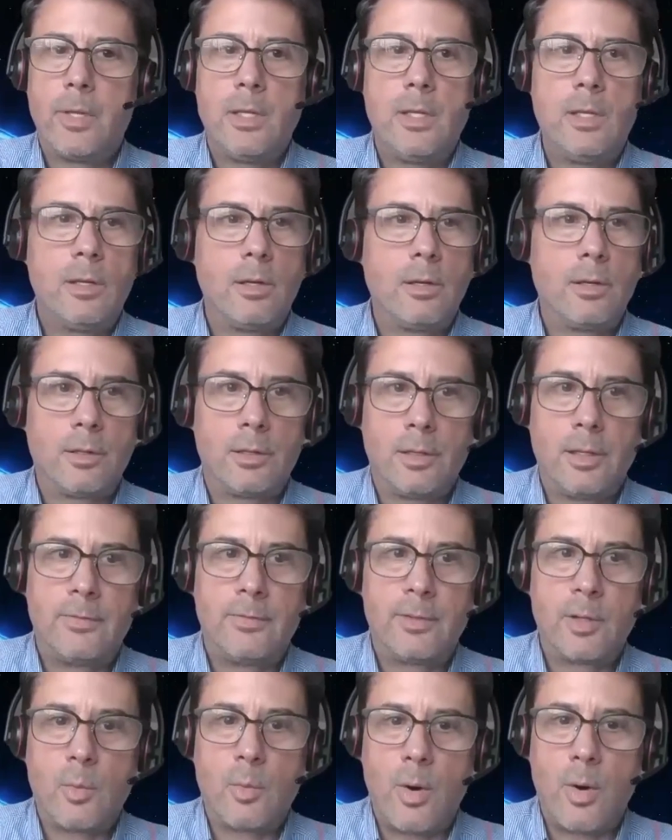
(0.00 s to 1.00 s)
If
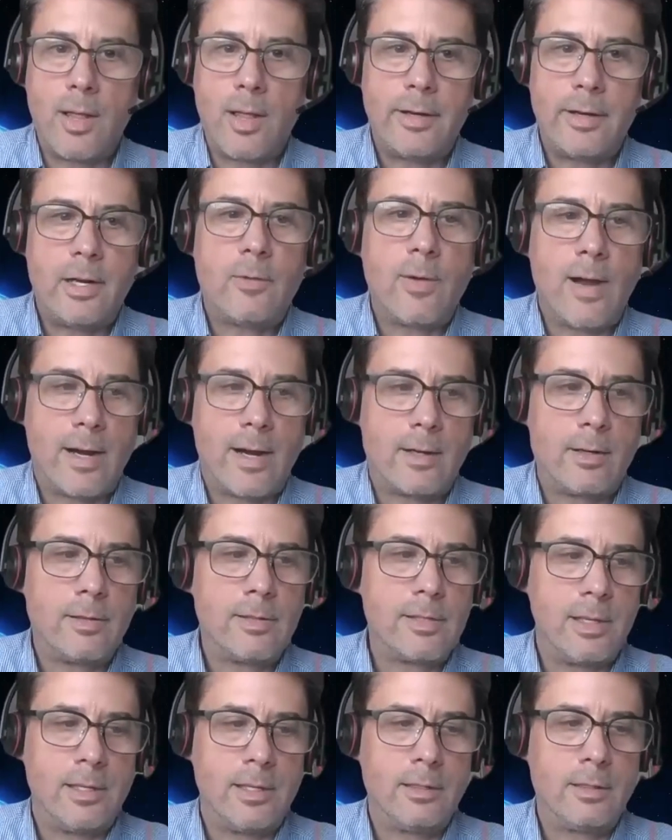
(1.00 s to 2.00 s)
the quality
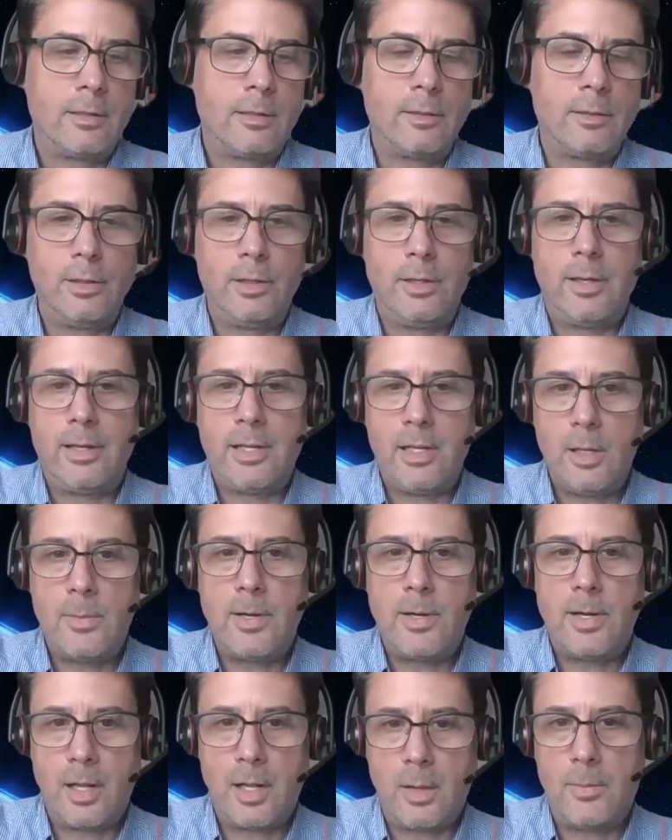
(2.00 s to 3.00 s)
records include a
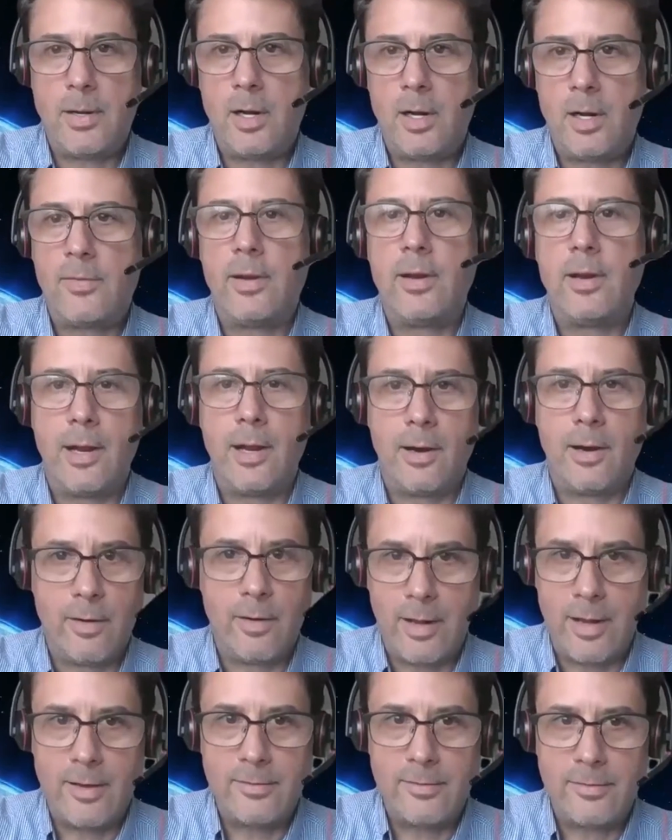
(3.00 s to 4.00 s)
human element of a
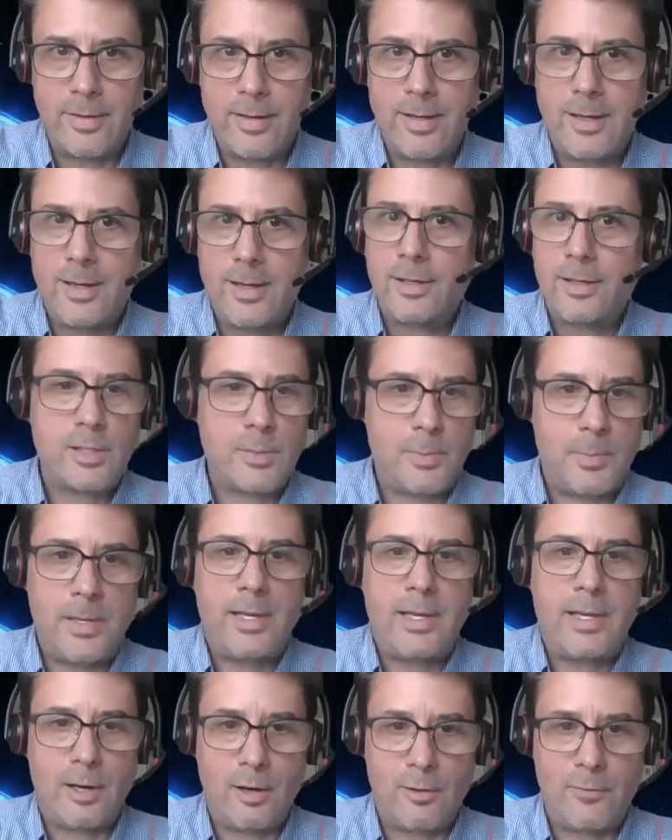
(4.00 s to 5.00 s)
narrative, just be
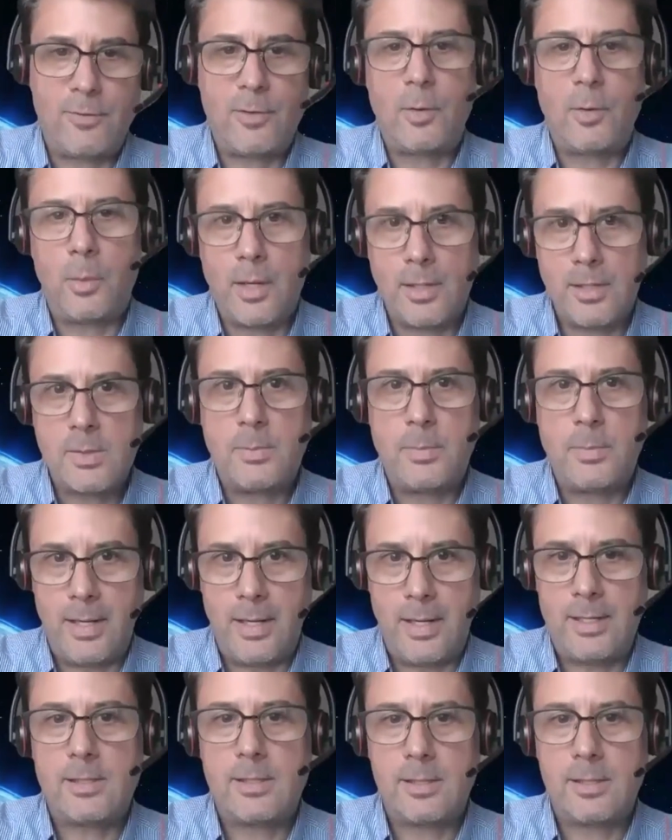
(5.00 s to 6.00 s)
careful what's
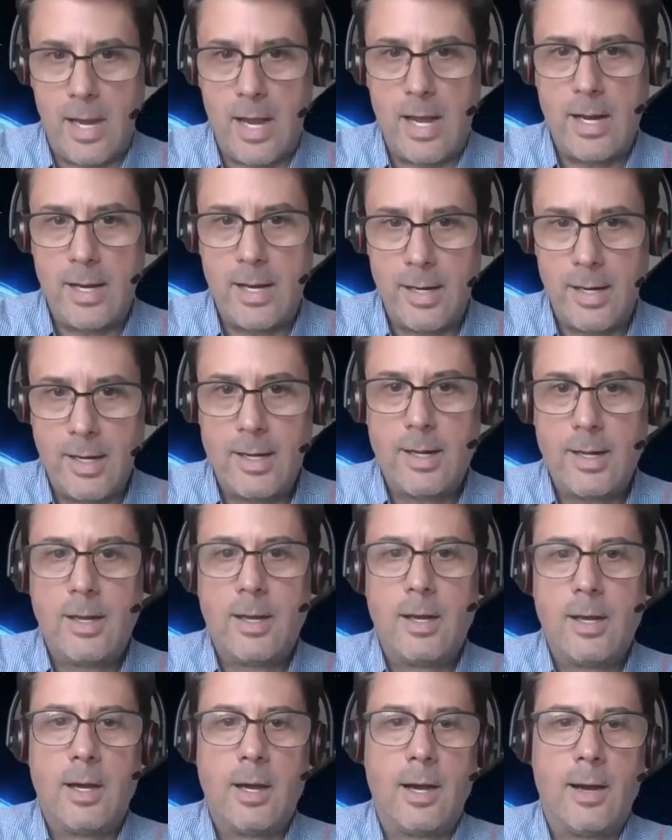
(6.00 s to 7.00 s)
being said.
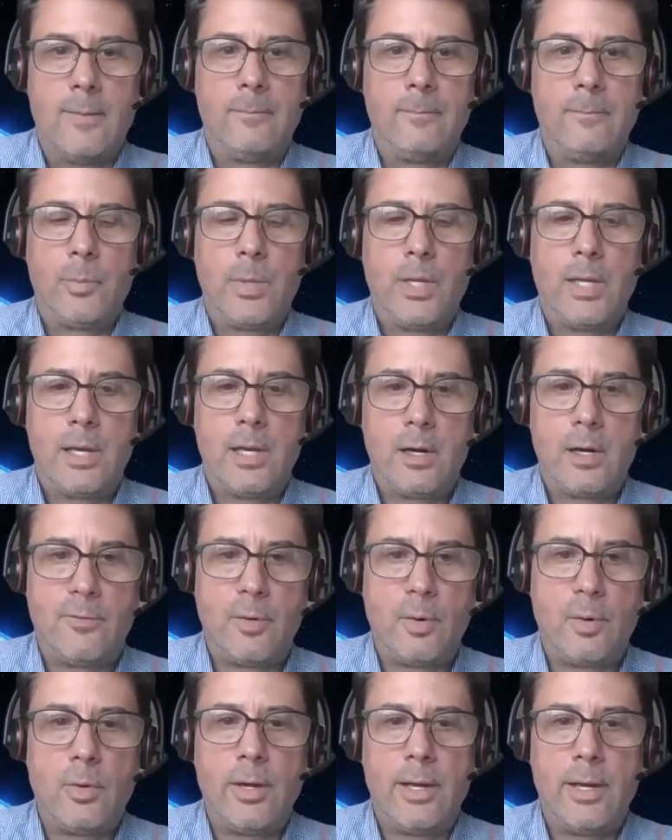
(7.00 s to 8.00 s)
Be
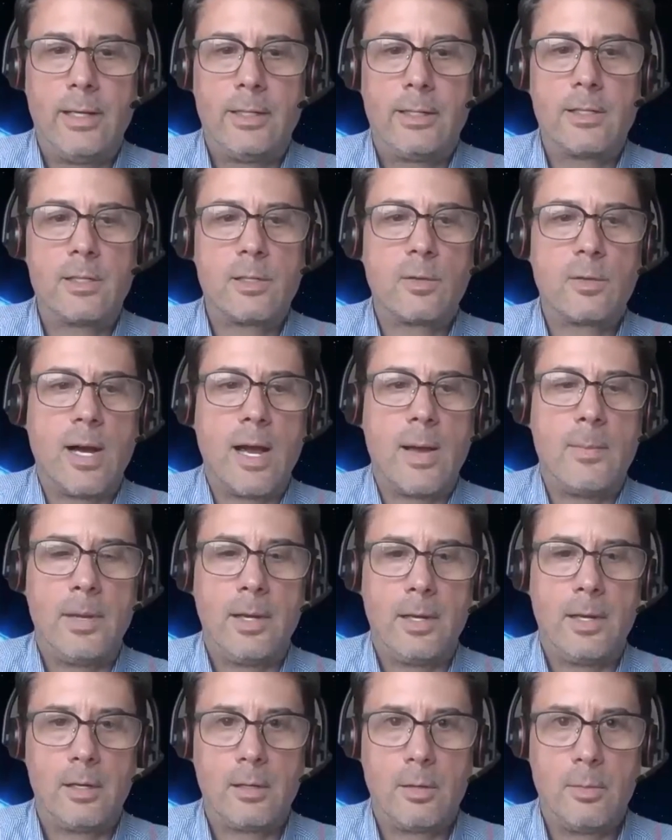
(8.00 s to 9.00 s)
careful in
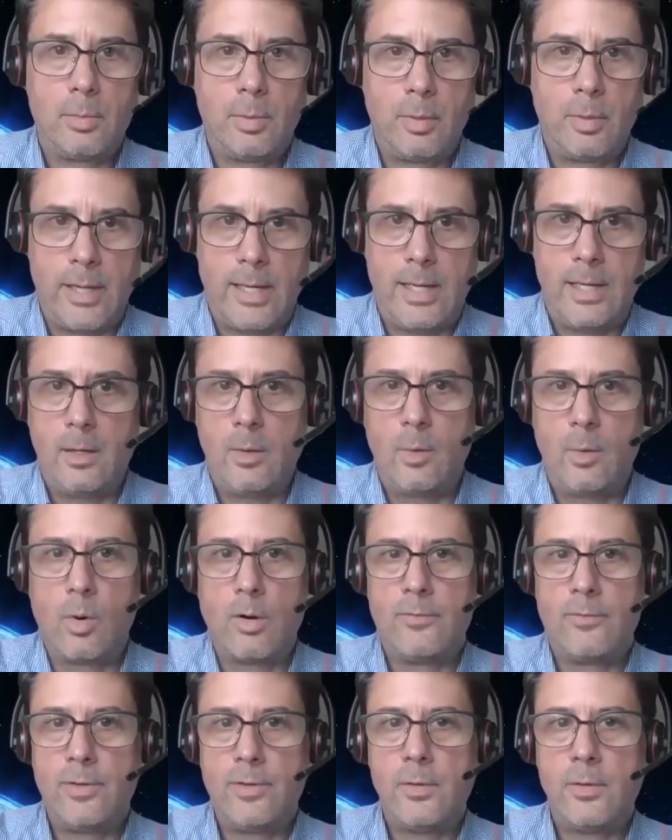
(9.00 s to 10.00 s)
describing a complaint, or
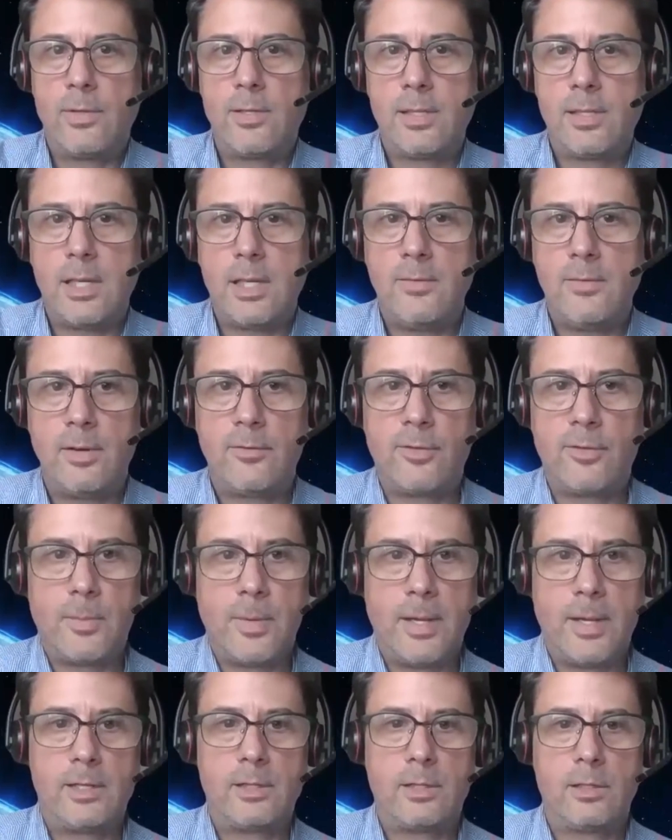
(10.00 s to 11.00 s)
if you receive
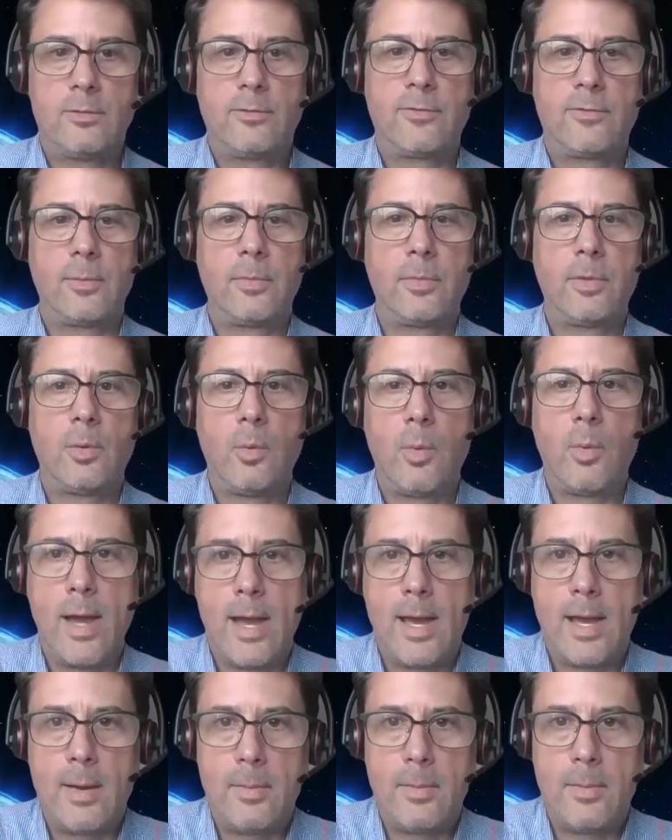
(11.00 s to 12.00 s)
information from the
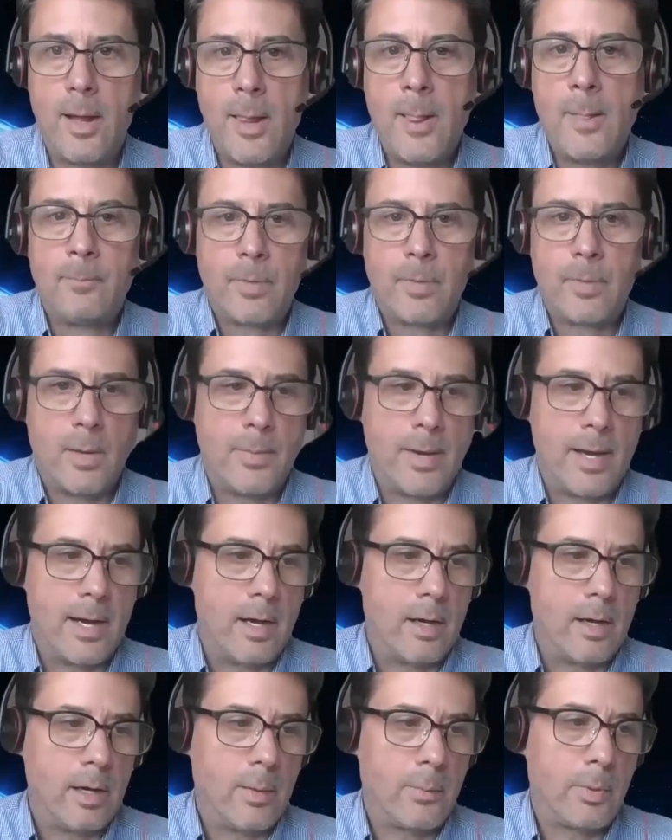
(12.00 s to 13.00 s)
web
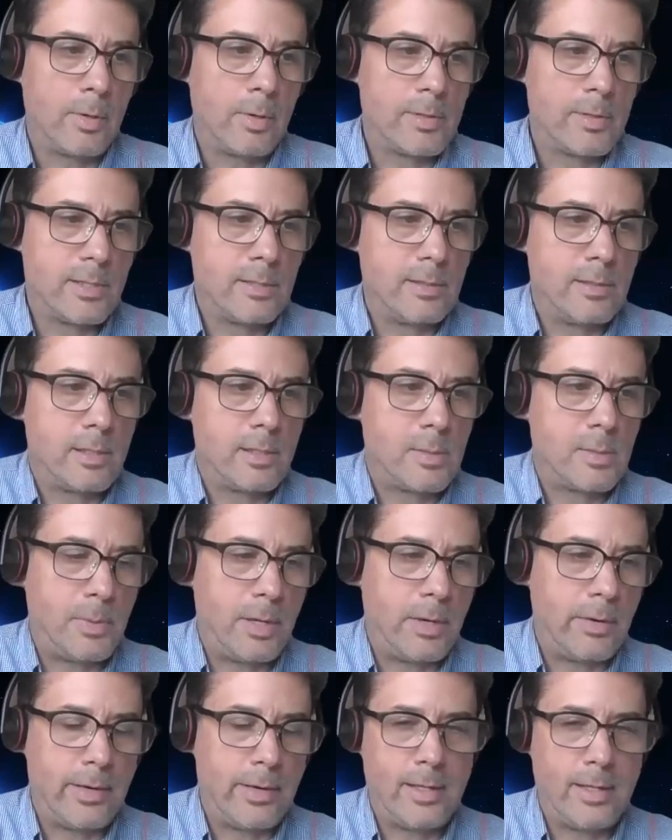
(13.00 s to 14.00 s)
about a person's
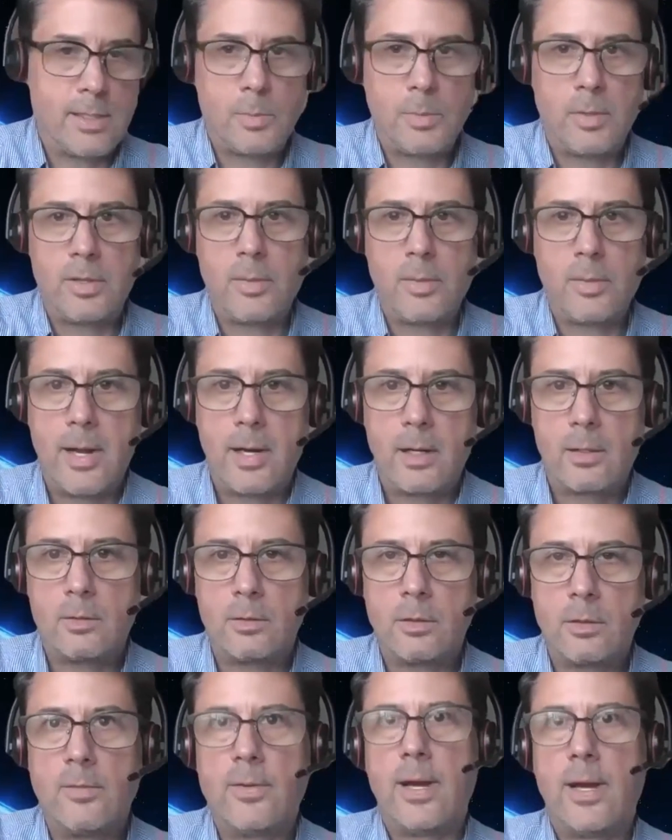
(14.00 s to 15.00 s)
experience with a medical
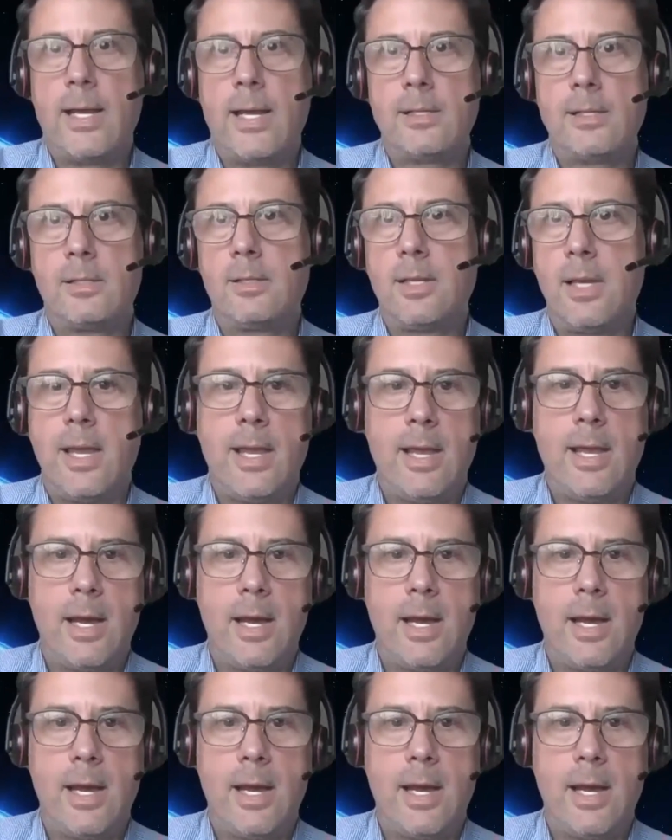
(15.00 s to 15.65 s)
device, the